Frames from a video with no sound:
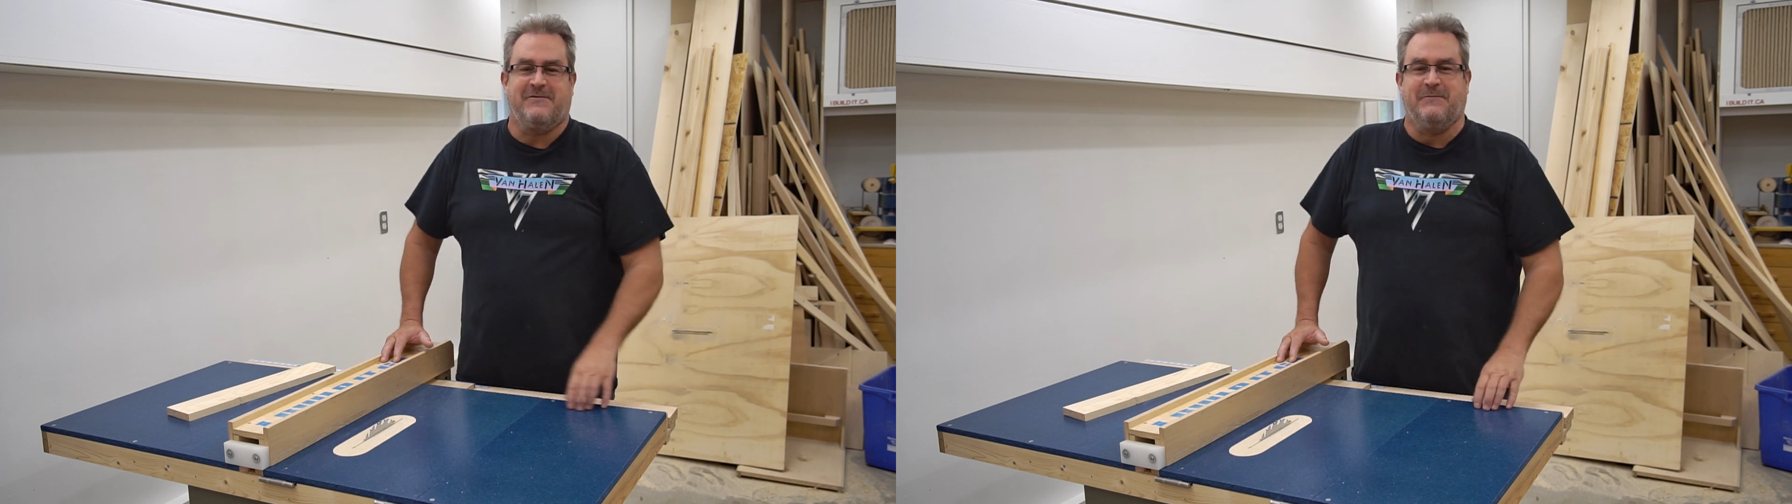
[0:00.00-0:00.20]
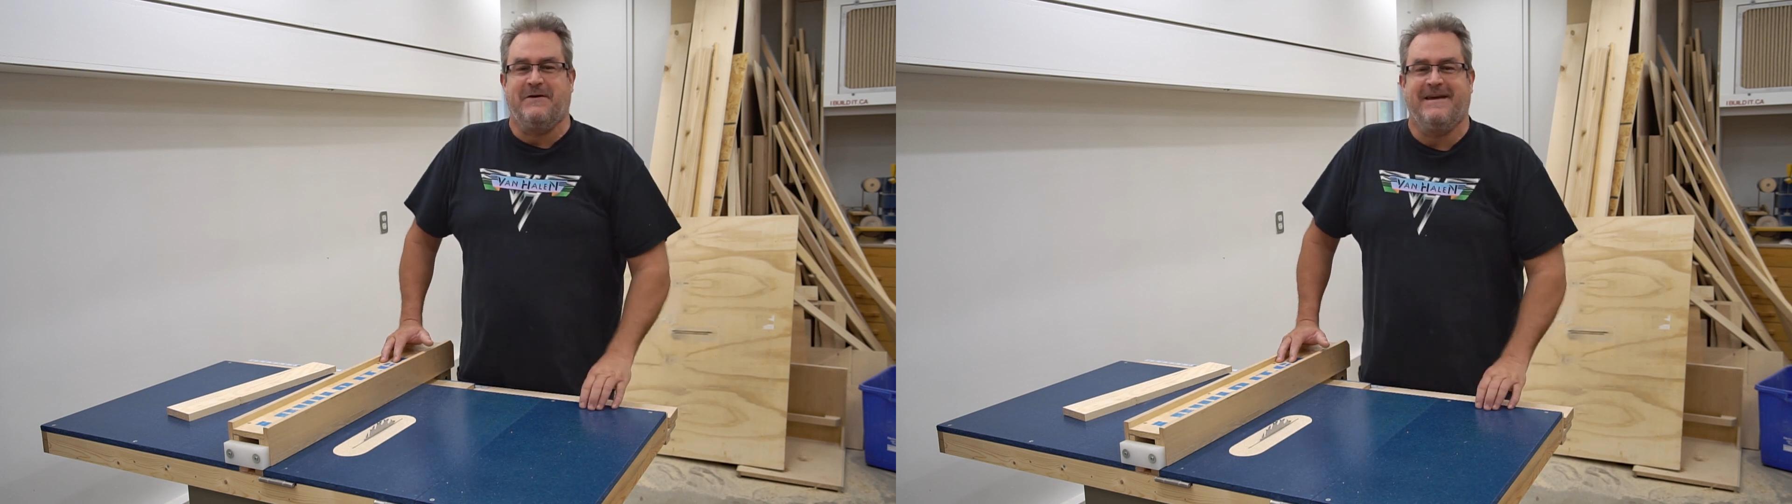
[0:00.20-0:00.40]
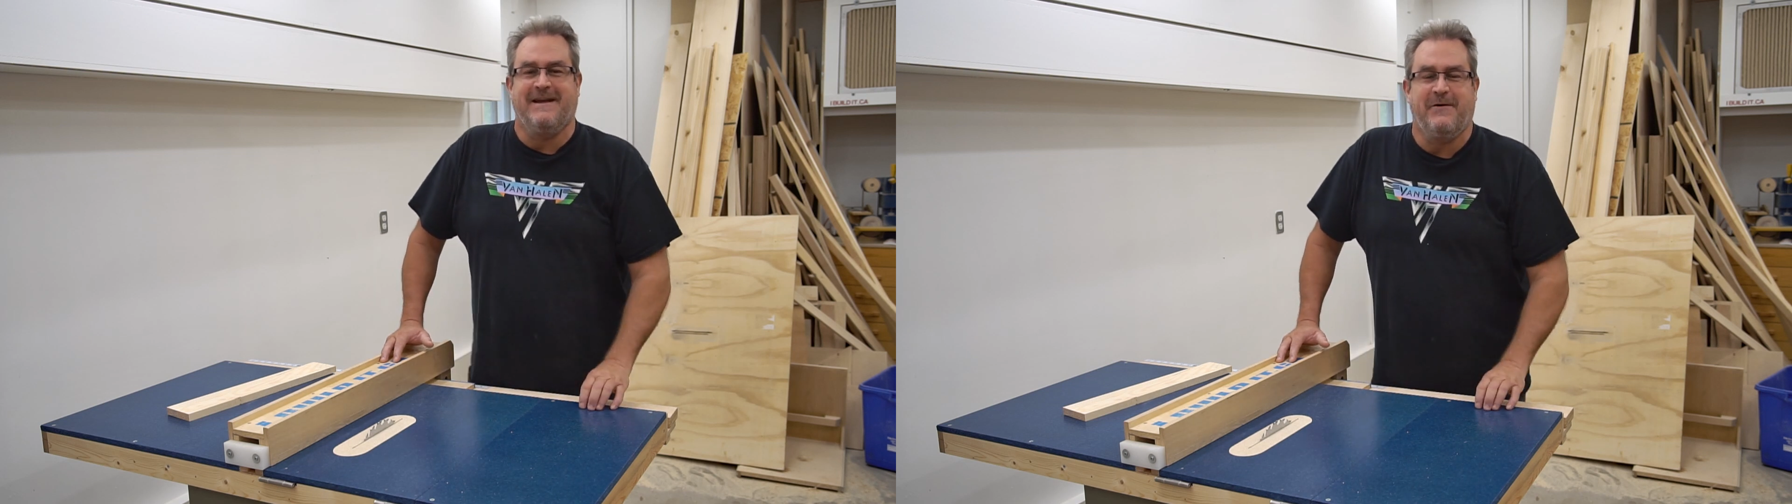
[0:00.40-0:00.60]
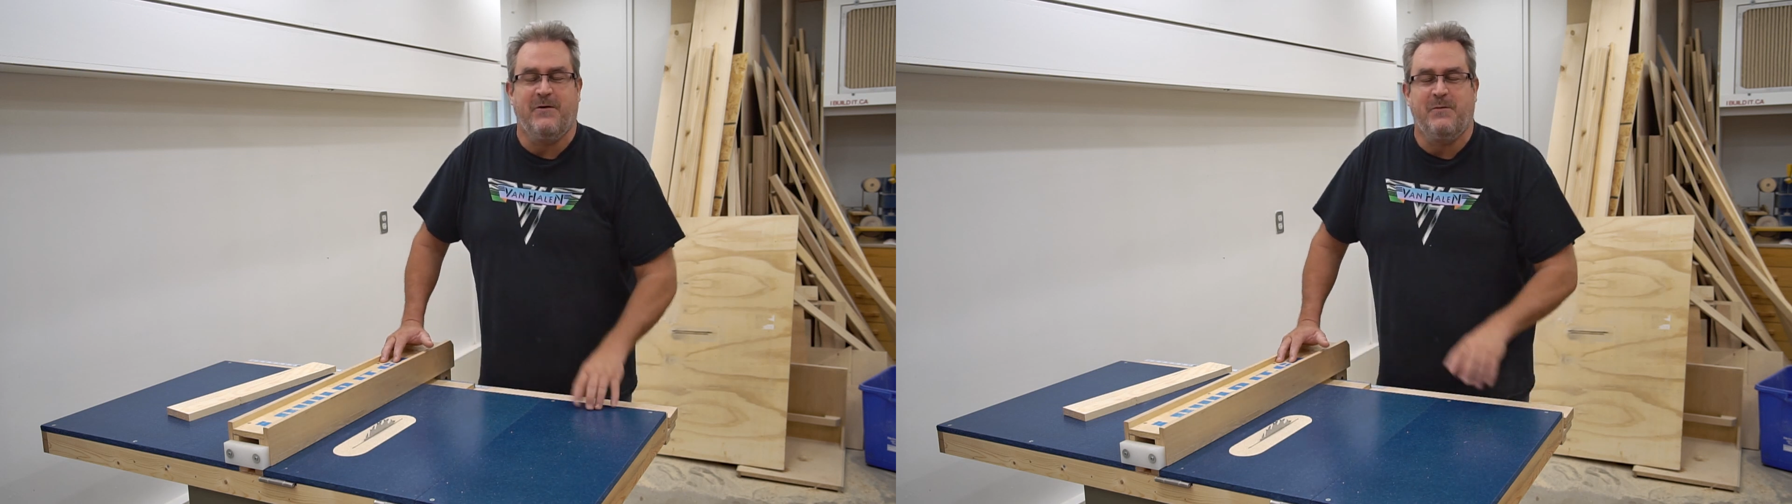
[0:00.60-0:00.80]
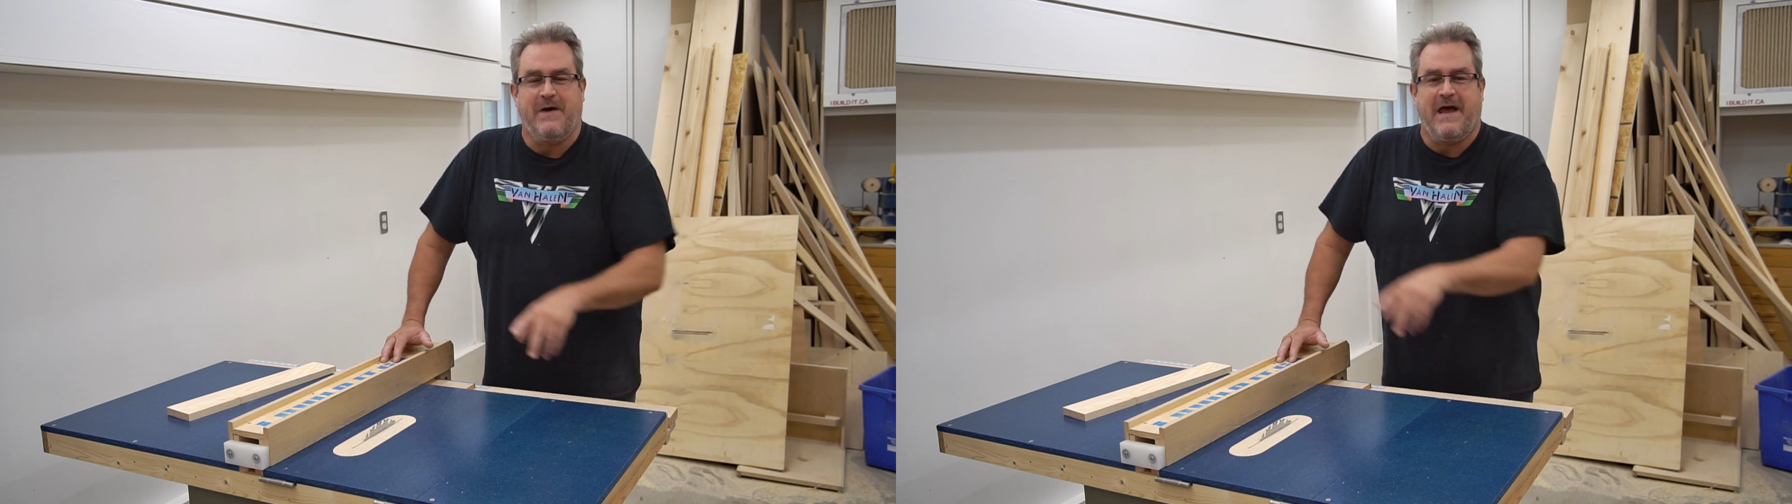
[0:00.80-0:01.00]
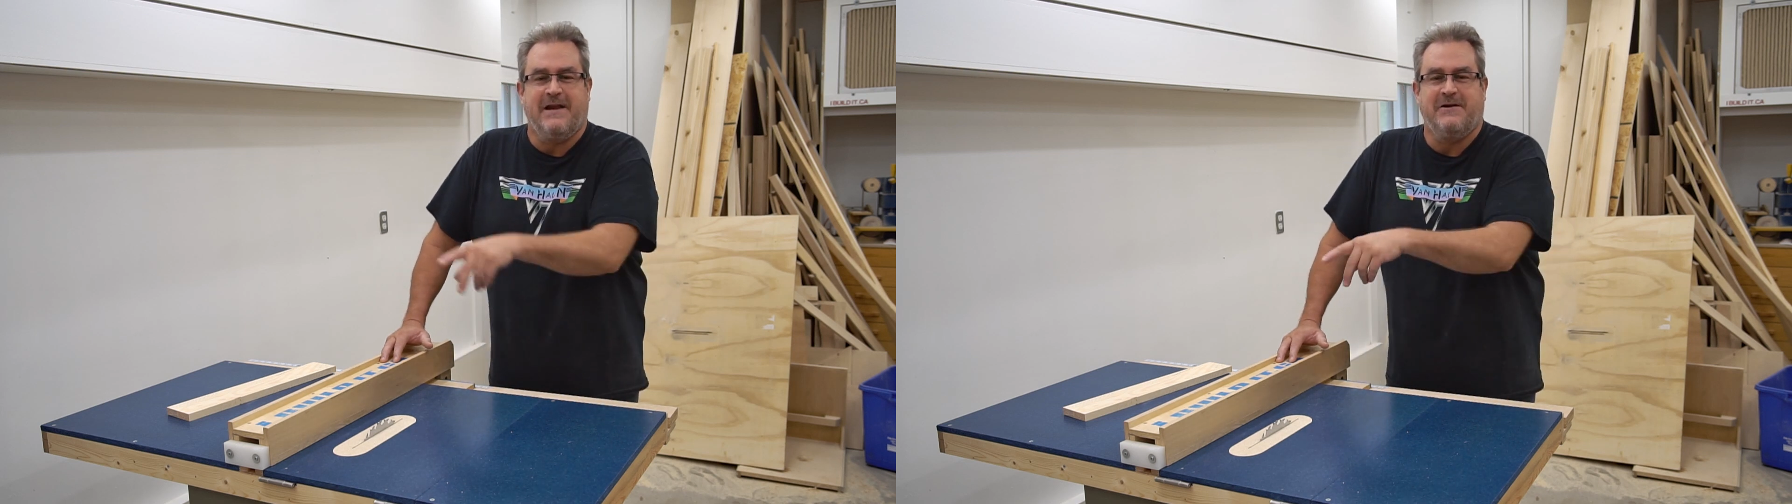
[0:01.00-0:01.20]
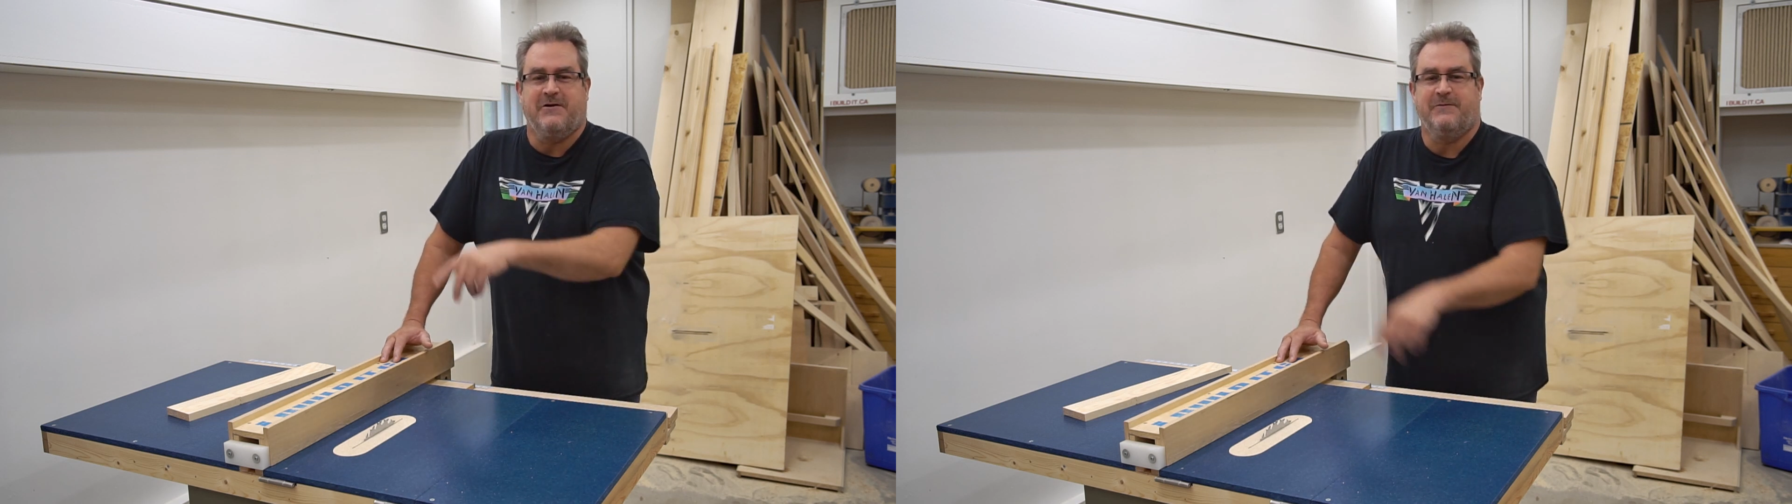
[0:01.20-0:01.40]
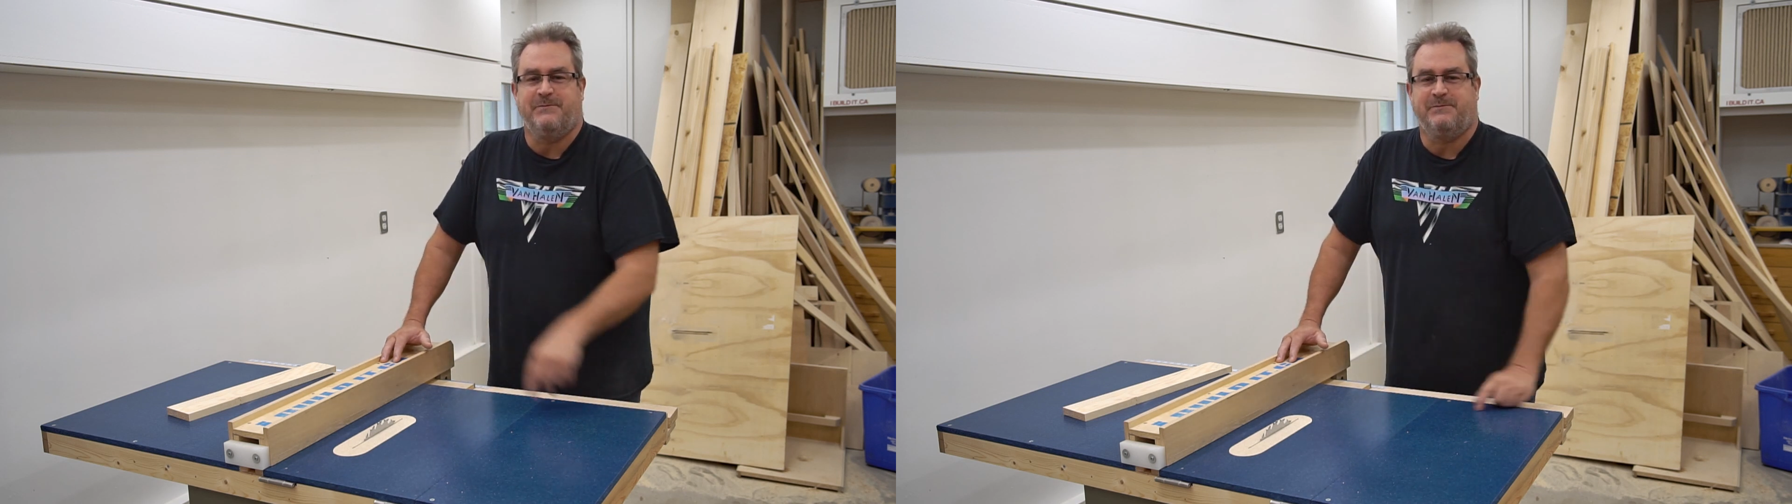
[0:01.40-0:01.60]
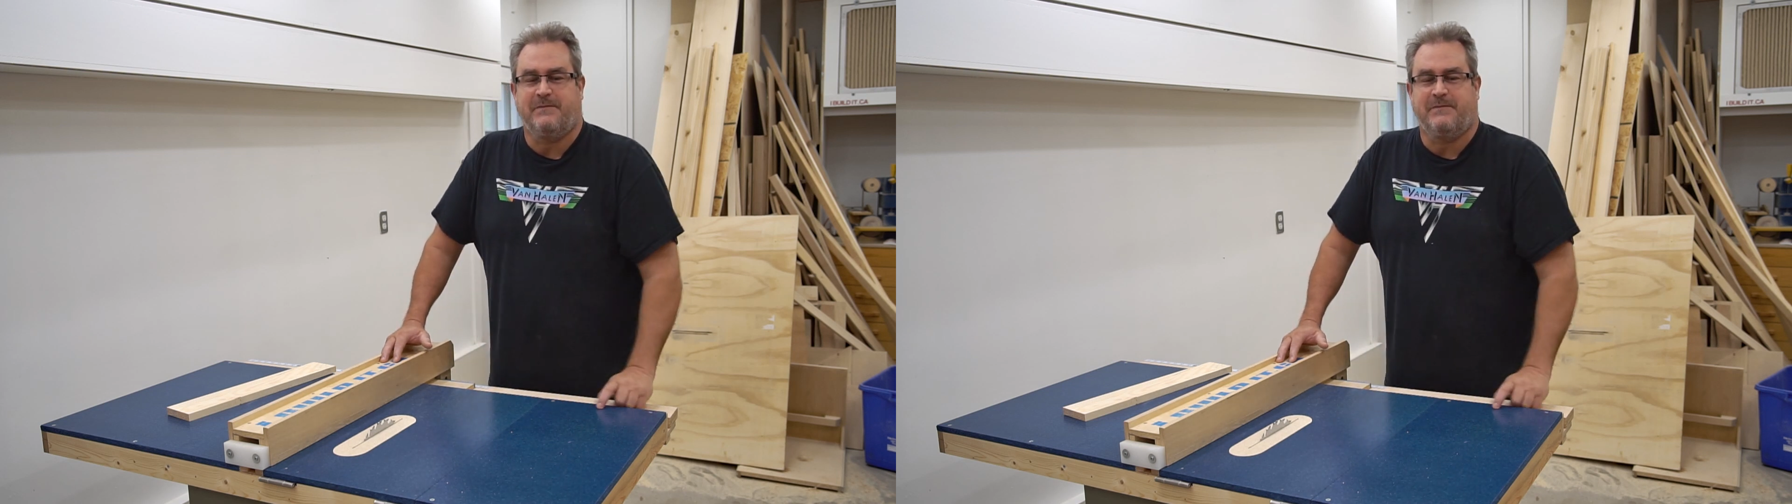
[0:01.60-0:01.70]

to me and I won't ban you.